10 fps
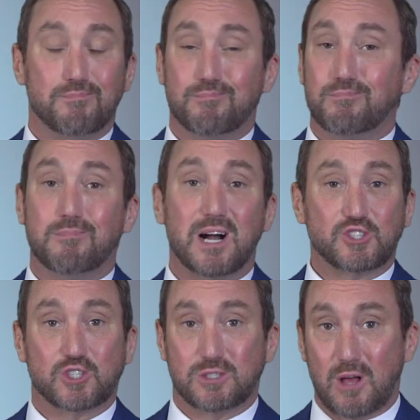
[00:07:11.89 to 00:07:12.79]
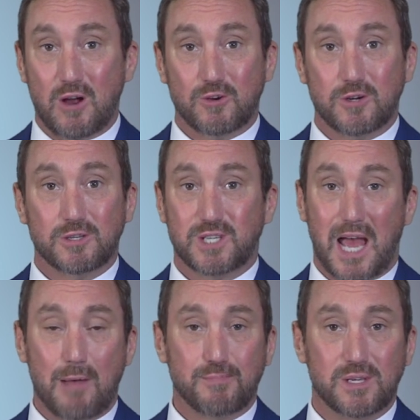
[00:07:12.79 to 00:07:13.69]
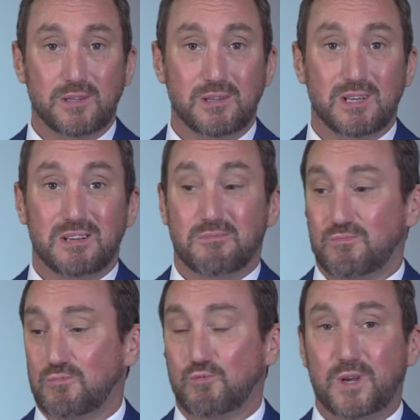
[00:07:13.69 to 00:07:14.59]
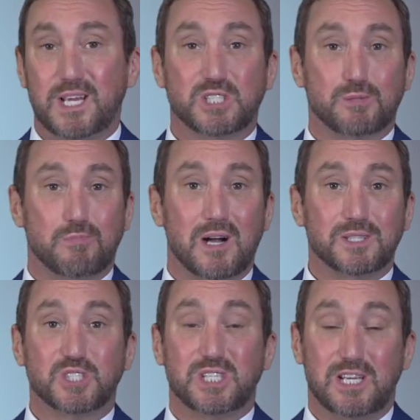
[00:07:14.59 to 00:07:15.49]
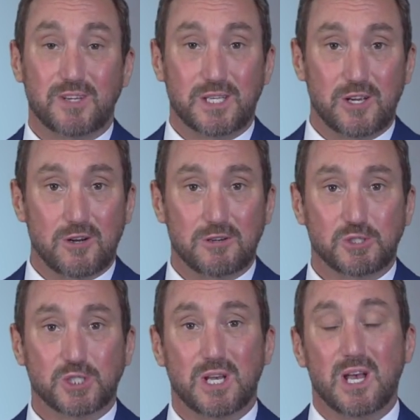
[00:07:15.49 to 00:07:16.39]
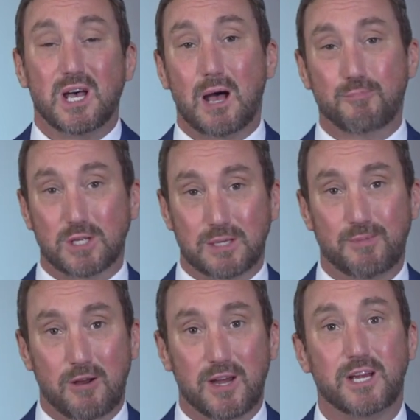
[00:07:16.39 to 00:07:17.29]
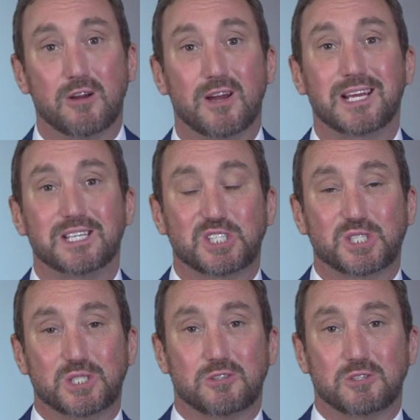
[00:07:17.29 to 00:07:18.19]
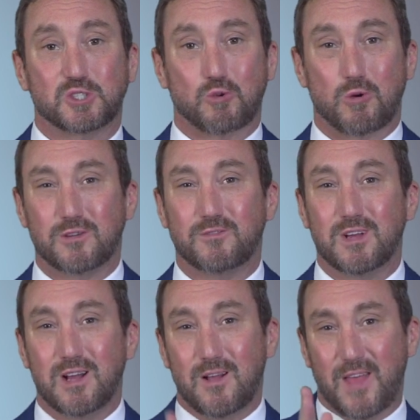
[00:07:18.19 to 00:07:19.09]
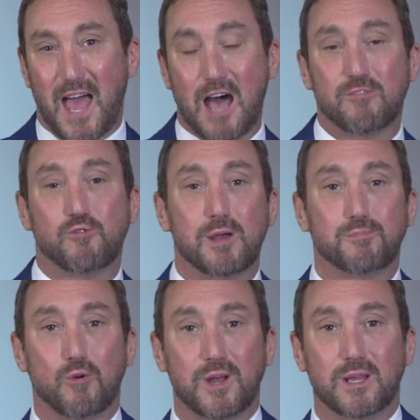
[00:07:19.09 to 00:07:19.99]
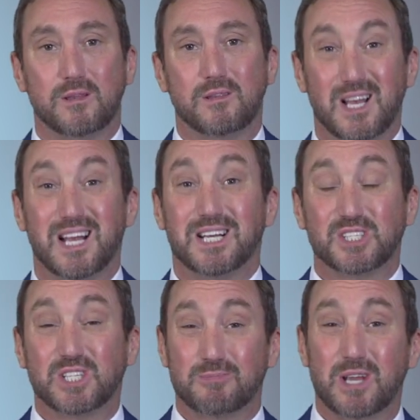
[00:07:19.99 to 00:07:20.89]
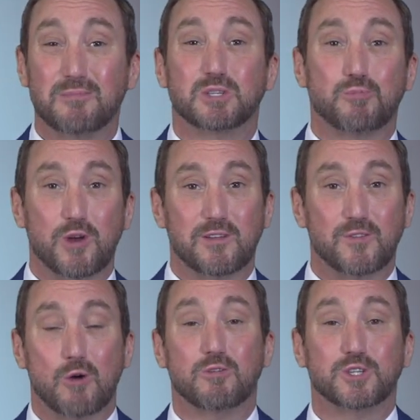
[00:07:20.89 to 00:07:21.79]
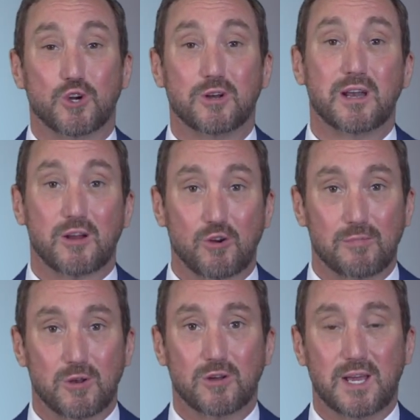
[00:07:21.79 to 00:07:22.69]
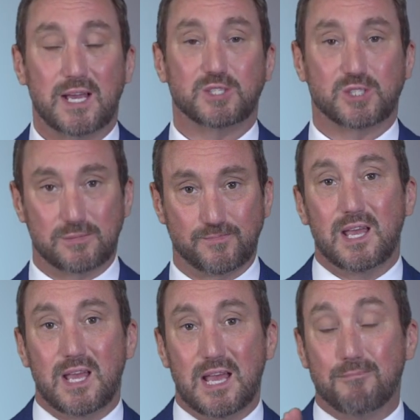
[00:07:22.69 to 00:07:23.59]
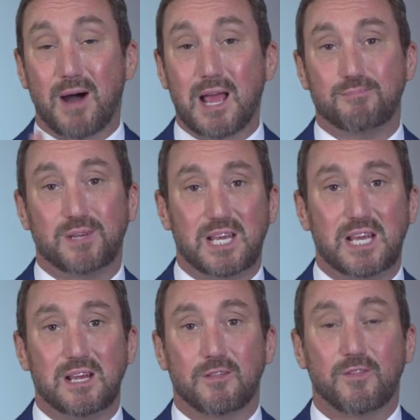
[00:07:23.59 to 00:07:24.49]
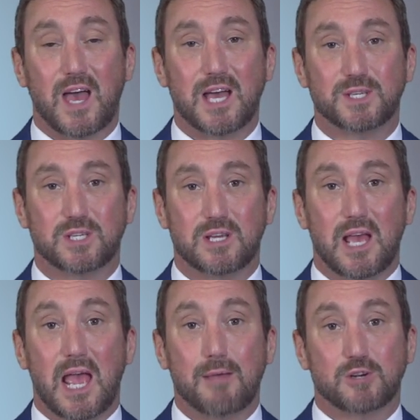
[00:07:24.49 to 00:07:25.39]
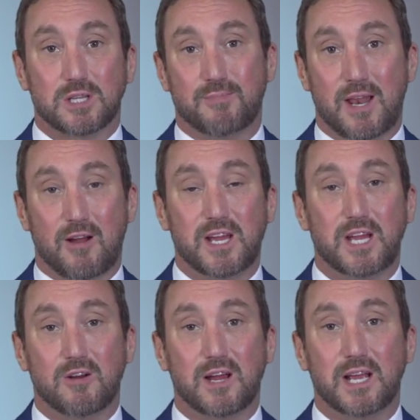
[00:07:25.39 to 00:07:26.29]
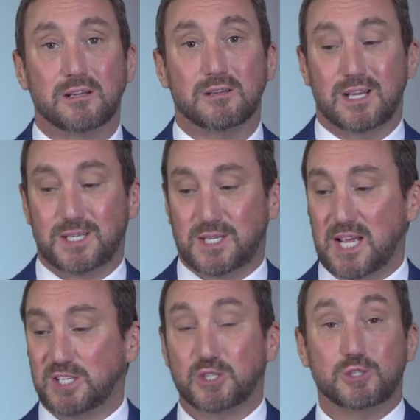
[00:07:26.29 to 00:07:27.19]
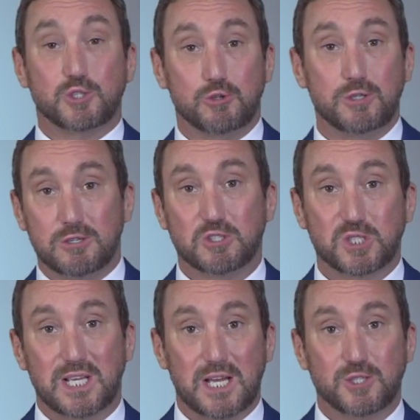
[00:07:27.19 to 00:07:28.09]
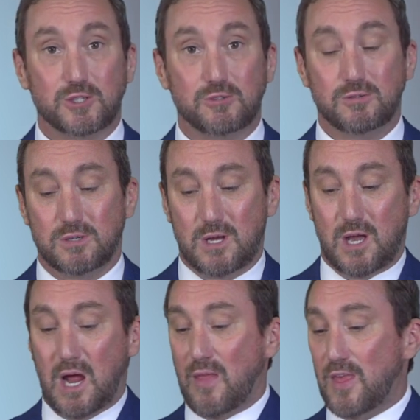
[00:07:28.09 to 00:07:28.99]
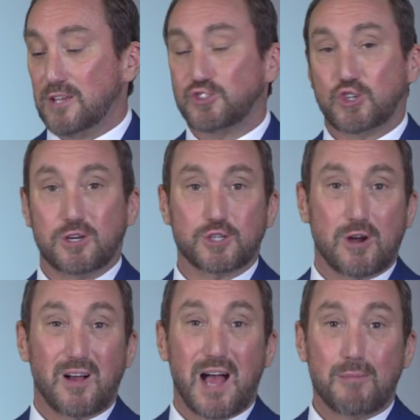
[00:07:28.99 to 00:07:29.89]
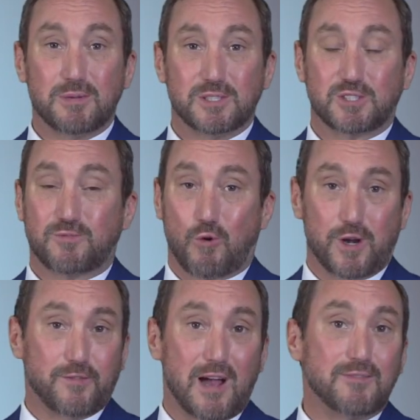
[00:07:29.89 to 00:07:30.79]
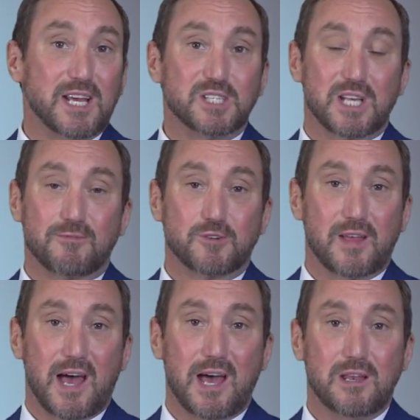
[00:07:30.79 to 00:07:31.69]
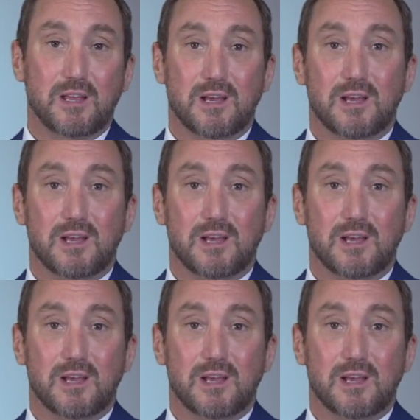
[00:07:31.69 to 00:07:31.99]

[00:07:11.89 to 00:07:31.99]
much longer to happen, weeks, months, even years, a preliminary hearing is still sort of the halfway point, sometimes a point of no return in a criminal case. It might be that a preliminary hearing takes 2 years to get to, and then a jury trial happens 45 days after that,